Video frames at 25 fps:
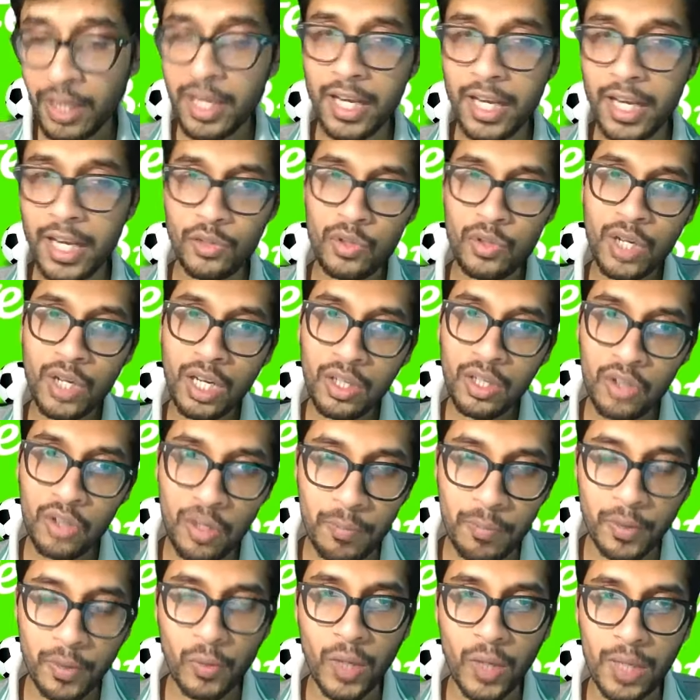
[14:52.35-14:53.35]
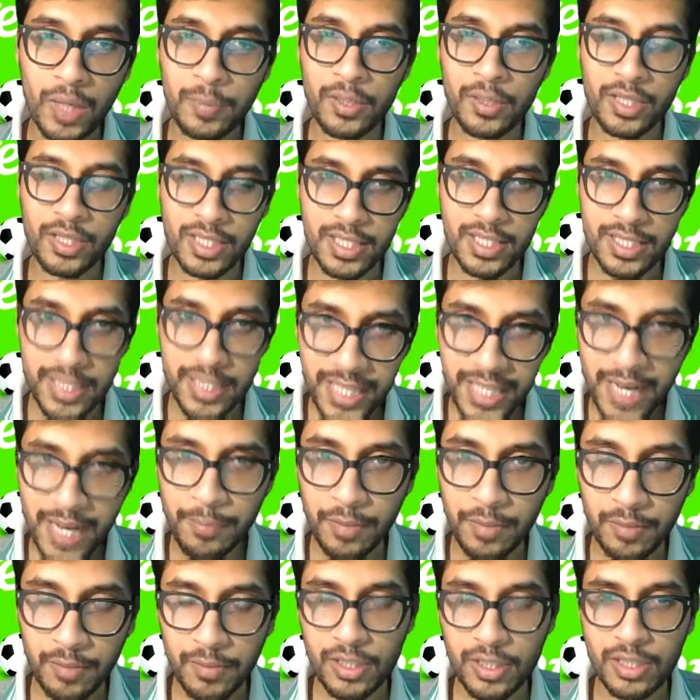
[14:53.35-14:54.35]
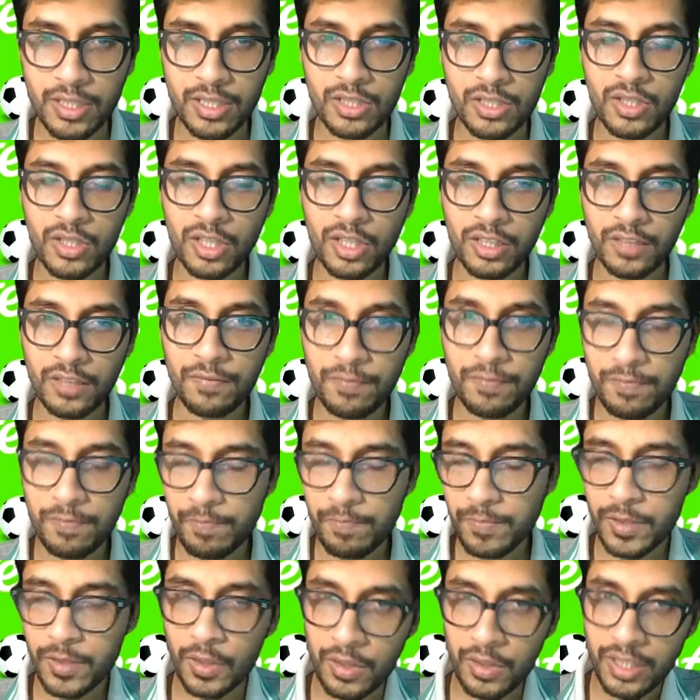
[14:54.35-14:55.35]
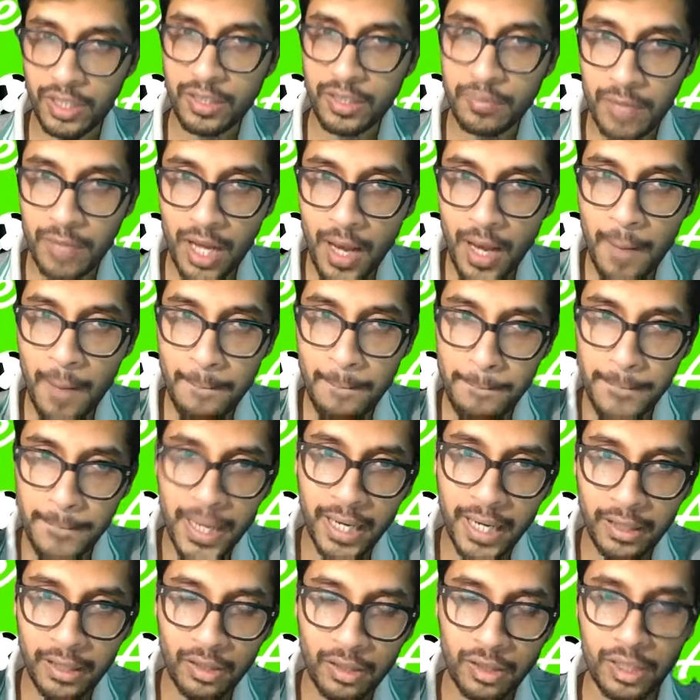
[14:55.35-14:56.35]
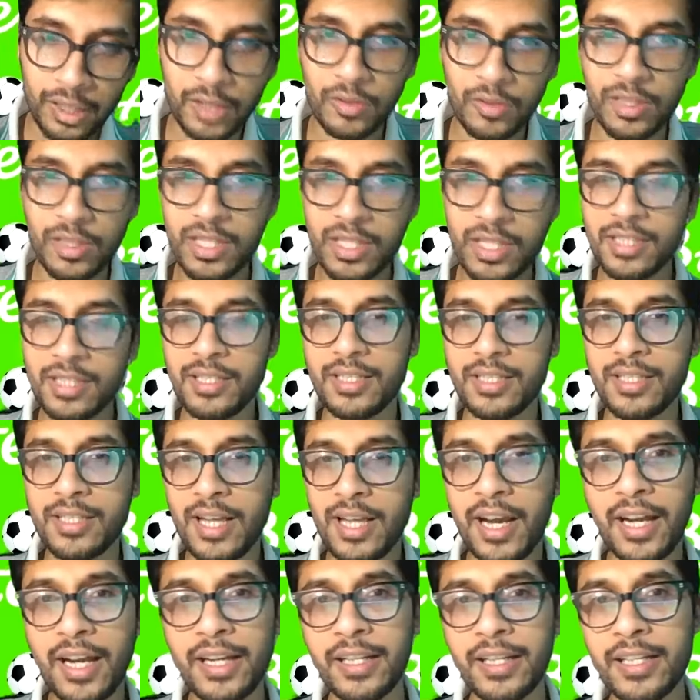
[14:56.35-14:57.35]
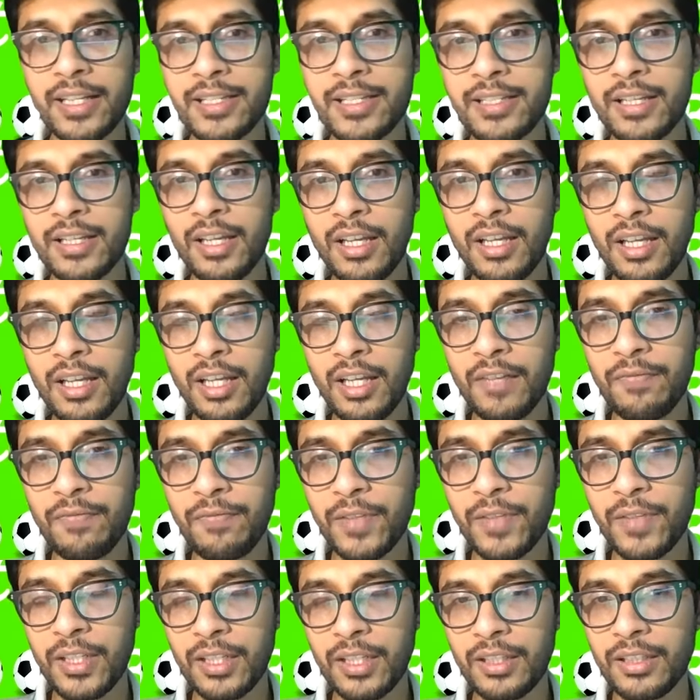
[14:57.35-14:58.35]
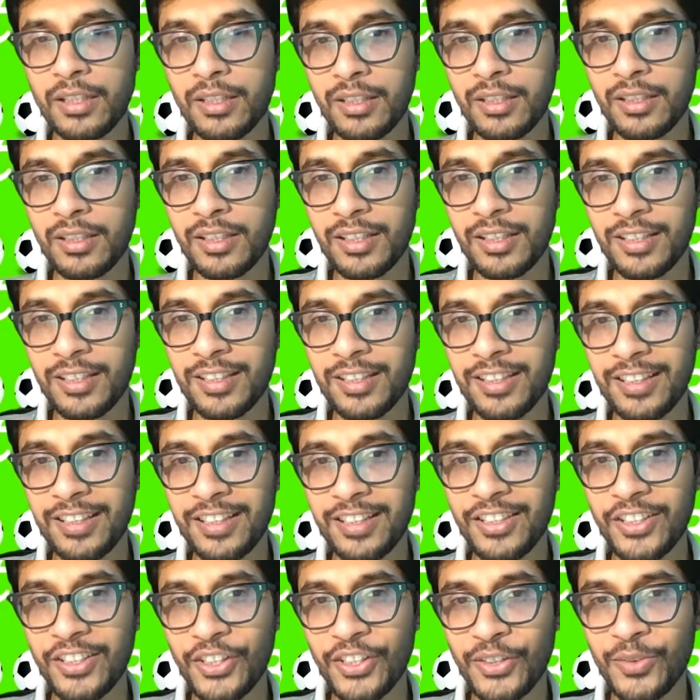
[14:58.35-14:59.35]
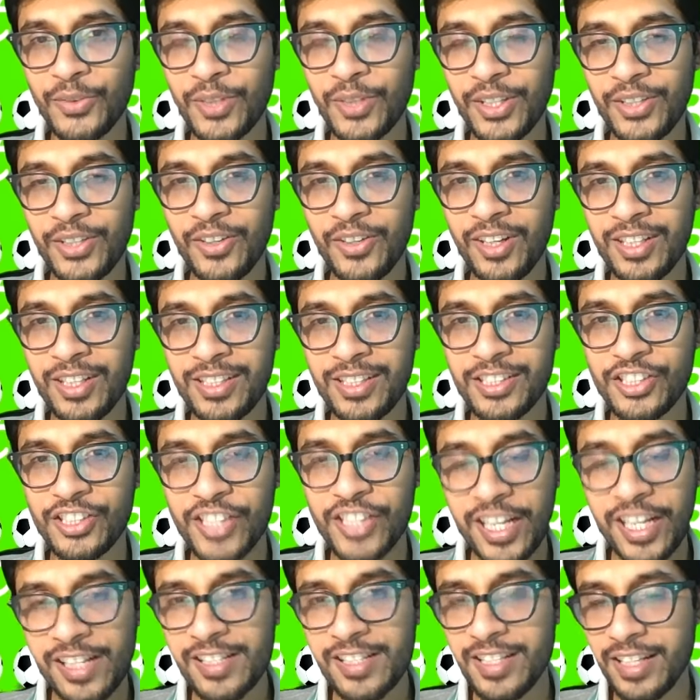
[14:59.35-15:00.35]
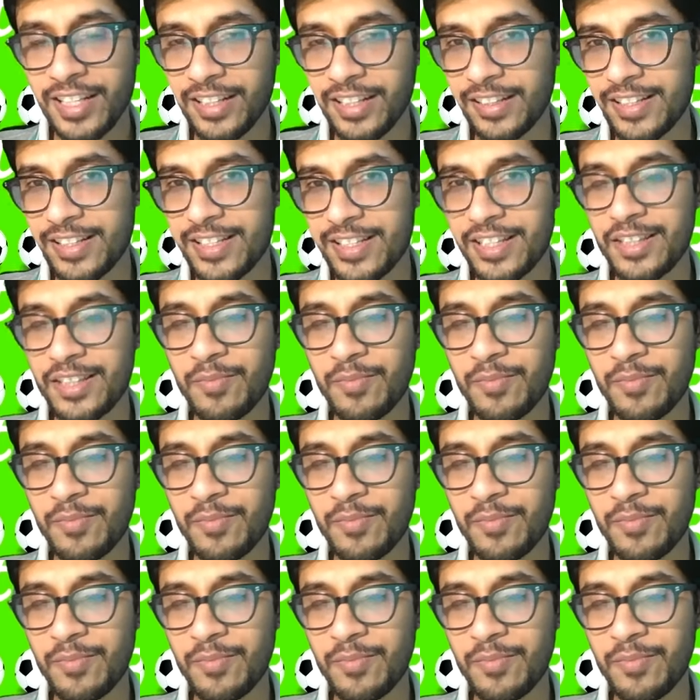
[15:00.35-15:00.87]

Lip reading: and you can't drop Maguire because he's the captain because he's got that that armband around his hand that's a freaking what do you call it, a jail sentence at the